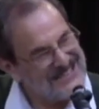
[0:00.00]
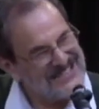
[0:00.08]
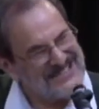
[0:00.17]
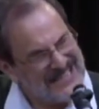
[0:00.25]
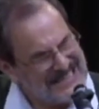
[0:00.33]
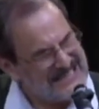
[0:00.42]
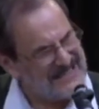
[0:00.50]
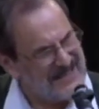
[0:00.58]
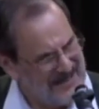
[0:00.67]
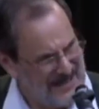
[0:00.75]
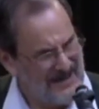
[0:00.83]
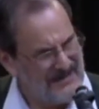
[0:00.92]
Just nice to
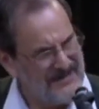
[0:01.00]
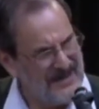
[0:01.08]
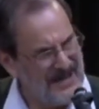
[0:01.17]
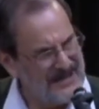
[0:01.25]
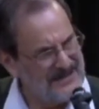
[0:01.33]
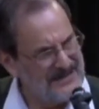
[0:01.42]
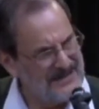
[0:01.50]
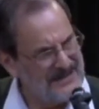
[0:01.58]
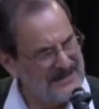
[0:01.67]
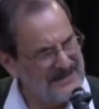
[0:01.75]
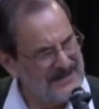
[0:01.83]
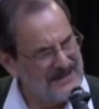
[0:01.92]
have that.
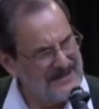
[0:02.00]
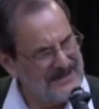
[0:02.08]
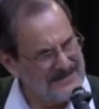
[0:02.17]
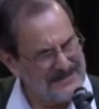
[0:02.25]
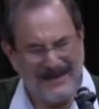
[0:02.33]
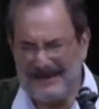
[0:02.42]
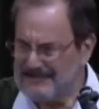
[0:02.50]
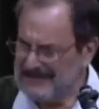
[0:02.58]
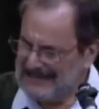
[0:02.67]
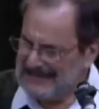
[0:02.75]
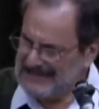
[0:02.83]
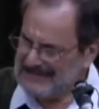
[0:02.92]
Stop
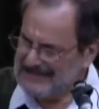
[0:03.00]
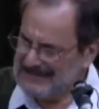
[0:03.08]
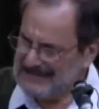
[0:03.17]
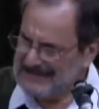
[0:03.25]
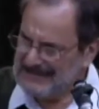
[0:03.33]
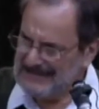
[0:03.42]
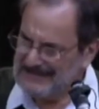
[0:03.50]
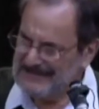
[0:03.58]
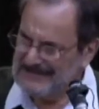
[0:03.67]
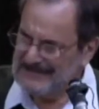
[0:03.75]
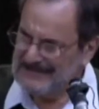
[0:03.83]
and ask myself.